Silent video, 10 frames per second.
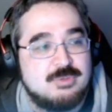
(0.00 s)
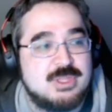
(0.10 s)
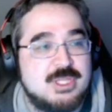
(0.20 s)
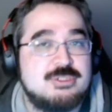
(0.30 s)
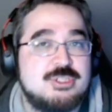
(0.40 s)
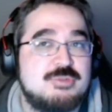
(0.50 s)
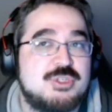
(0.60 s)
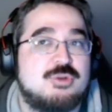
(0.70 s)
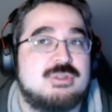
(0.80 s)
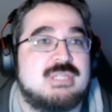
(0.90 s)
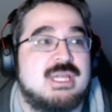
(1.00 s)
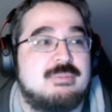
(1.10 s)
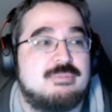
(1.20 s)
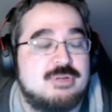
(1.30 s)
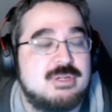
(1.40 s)
With YouTube shorts, like
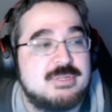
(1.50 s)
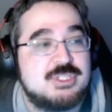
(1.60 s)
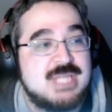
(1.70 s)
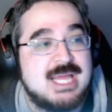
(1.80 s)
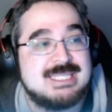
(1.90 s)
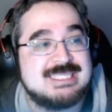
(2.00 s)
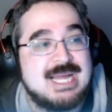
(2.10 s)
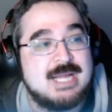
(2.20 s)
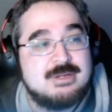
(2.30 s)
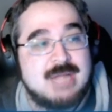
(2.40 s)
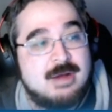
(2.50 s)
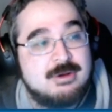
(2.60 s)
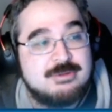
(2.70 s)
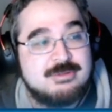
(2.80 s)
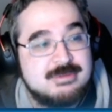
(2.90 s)
pretty much that entire
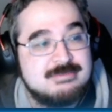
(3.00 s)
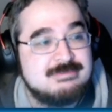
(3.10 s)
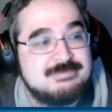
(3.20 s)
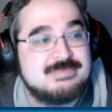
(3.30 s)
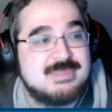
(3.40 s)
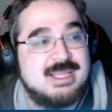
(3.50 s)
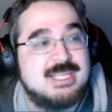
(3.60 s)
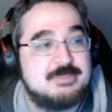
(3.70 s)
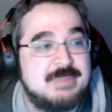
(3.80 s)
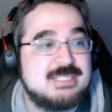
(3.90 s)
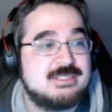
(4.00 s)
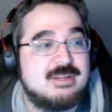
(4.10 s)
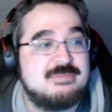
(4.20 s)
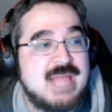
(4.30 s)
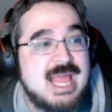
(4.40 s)
algorithm is based
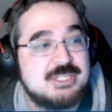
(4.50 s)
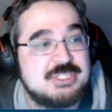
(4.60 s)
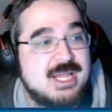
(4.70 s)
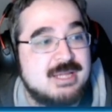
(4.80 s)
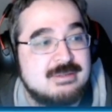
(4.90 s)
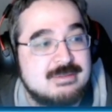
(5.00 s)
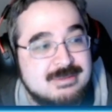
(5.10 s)
off the hashtag.